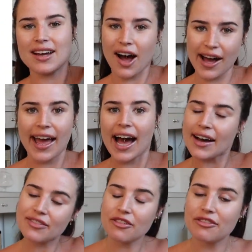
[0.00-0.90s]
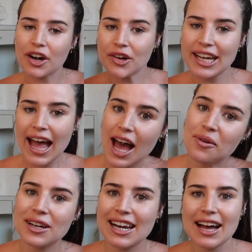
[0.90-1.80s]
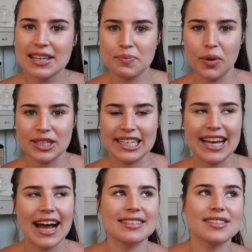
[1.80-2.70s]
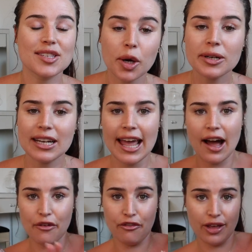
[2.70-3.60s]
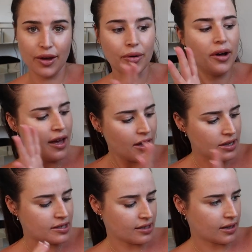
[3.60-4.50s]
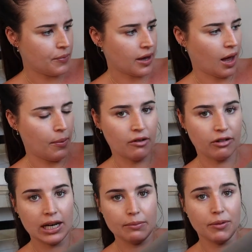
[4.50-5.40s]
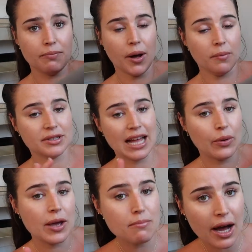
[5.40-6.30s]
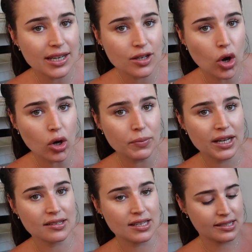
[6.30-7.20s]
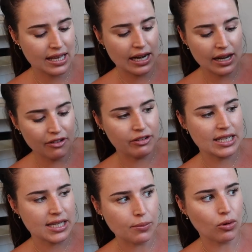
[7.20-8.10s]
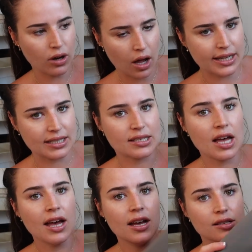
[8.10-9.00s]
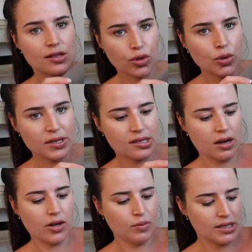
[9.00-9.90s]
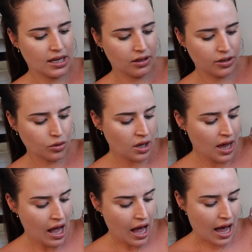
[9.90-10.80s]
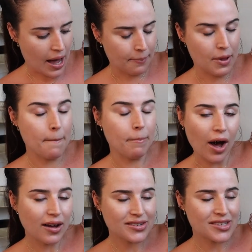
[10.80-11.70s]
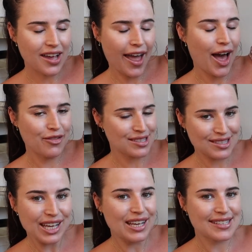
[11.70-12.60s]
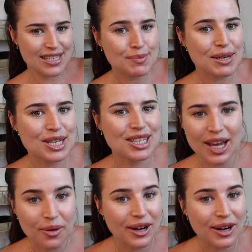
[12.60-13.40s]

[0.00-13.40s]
I have a very hourglass body, and certainly I feel this is gonna pick up every lump and bump. Now, it might not, because it's that lovely double lined scuba style material, but I have a sneaky suspicion it